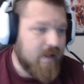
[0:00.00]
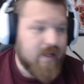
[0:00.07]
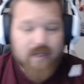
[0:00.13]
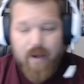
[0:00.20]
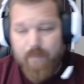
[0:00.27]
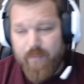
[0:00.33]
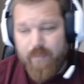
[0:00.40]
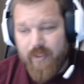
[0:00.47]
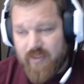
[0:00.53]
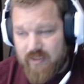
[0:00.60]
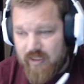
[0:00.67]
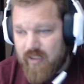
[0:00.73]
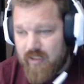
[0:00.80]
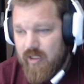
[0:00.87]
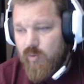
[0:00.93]
Not being
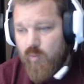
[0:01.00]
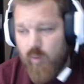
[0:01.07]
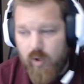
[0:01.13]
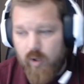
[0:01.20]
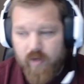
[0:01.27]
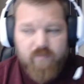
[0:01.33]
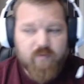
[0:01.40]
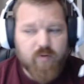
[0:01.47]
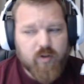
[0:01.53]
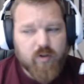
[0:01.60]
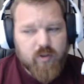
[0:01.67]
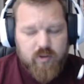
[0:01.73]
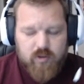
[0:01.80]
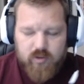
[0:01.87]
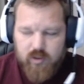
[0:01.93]
stuck on one
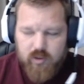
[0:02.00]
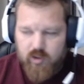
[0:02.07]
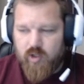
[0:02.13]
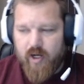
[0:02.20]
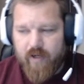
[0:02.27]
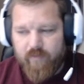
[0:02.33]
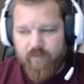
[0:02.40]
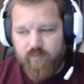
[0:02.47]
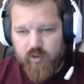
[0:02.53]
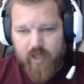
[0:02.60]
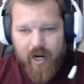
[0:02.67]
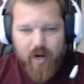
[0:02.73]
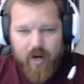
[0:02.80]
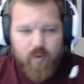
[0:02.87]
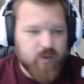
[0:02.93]
for to grind
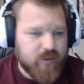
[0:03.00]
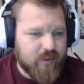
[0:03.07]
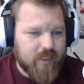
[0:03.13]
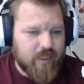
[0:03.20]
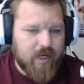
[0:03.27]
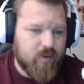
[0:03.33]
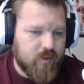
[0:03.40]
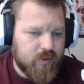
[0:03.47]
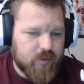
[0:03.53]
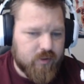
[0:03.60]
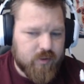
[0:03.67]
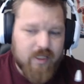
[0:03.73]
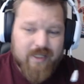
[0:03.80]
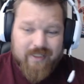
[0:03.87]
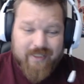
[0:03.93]
for hours and
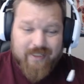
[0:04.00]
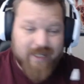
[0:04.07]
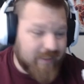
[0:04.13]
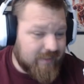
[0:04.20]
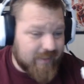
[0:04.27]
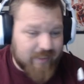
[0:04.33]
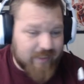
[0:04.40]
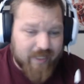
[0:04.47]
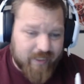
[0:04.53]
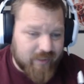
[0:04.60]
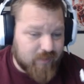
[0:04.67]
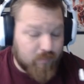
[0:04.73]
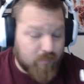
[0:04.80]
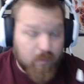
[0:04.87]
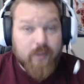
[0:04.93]
hours, days and
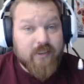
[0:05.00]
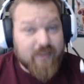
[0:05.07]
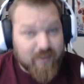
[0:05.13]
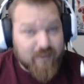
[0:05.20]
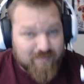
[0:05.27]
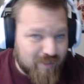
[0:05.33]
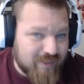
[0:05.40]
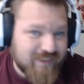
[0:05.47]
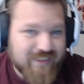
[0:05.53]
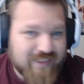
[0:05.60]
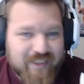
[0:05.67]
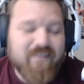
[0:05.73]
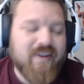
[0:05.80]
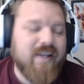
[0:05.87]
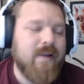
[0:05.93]
days, months and months
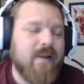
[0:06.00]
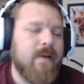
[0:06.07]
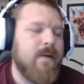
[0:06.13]
even,